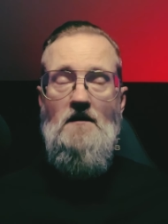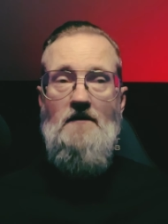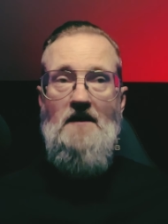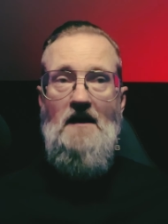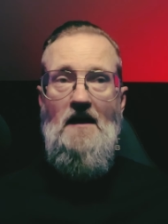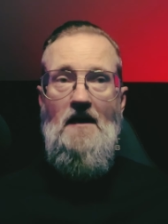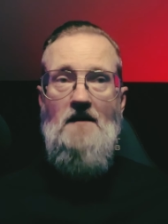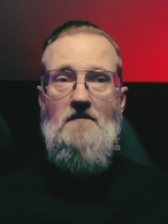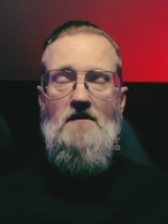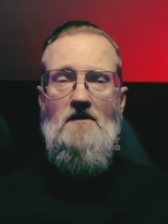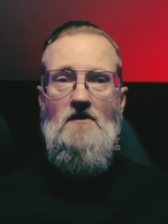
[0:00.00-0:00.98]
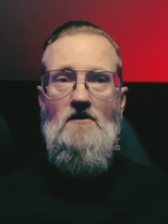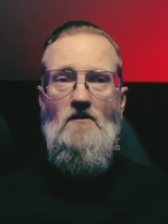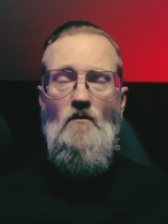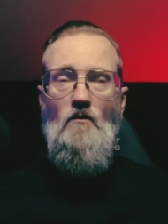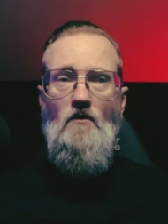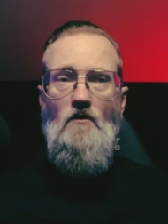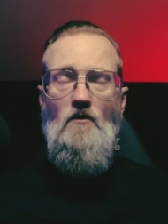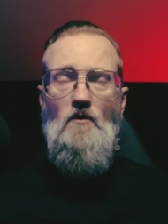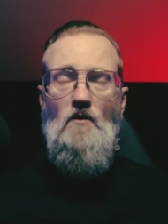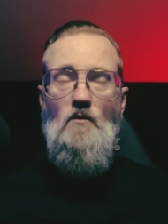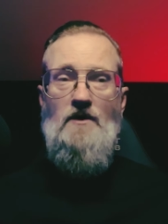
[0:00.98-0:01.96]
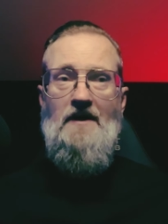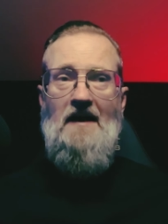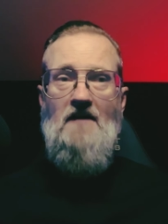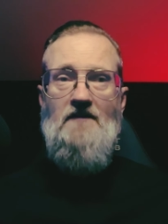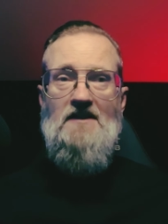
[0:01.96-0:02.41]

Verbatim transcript: that we have